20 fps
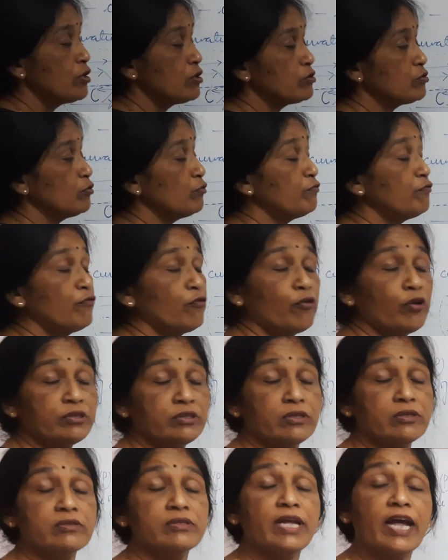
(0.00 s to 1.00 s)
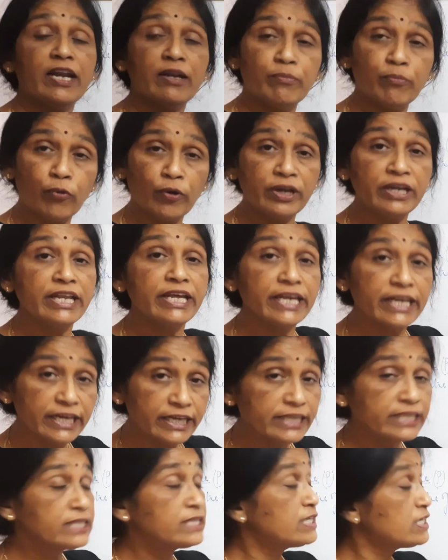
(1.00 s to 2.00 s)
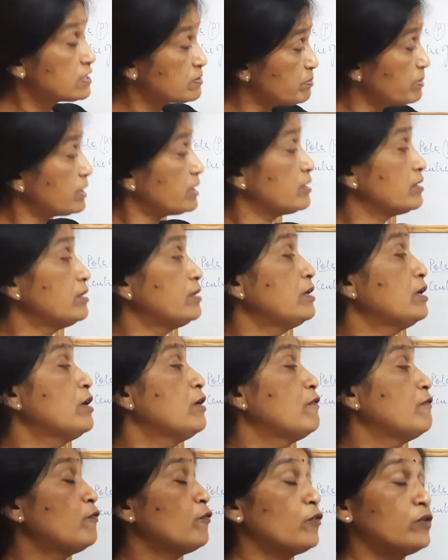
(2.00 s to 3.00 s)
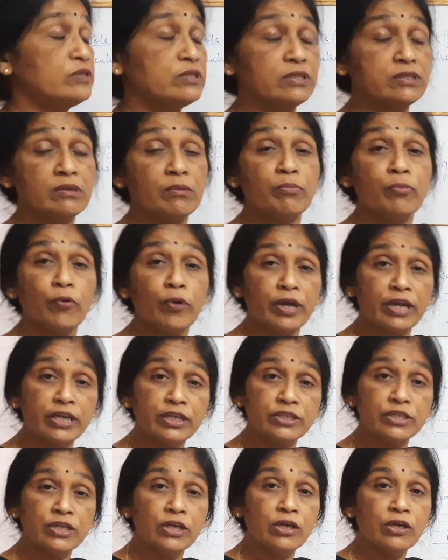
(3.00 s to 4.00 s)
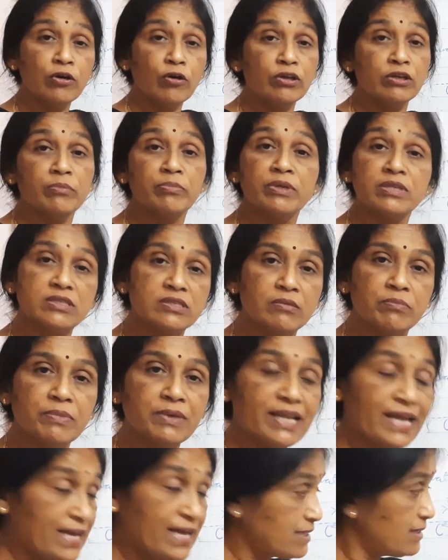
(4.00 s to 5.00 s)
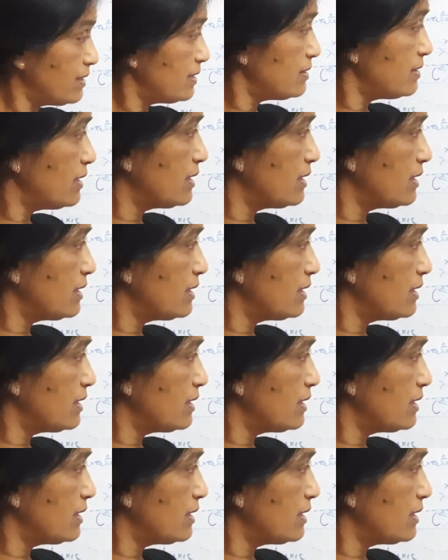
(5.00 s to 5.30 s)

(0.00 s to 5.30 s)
So focus is that point here in this mirror. Focus is a point on a principal axis.